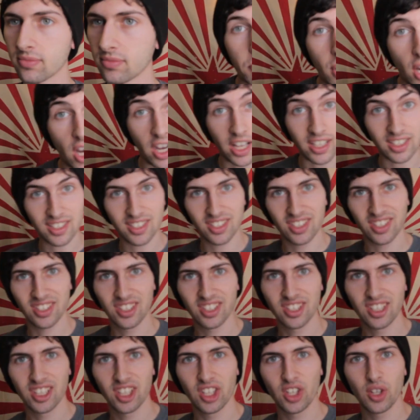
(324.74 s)
but
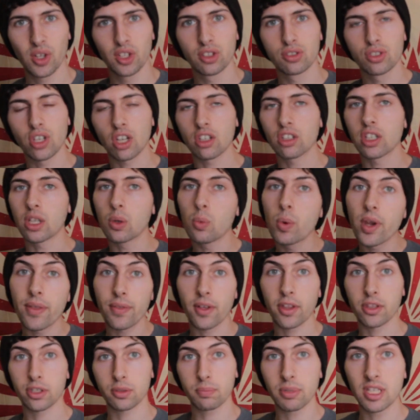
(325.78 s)
juggling with
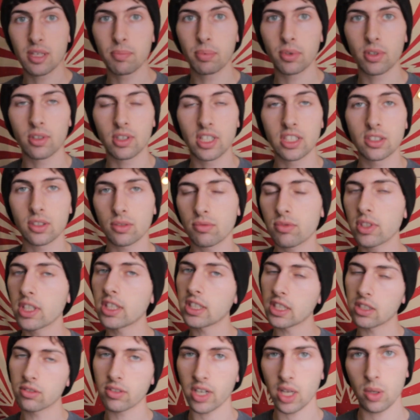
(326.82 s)
other people is a
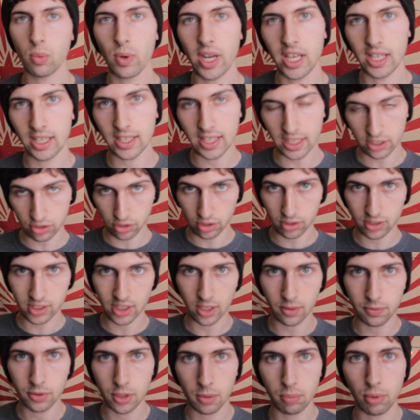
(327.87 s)
really great way to get
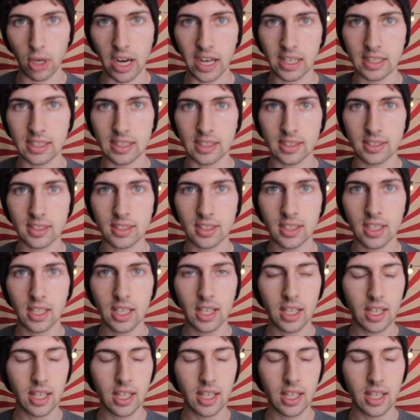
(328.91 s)
yourself to practice.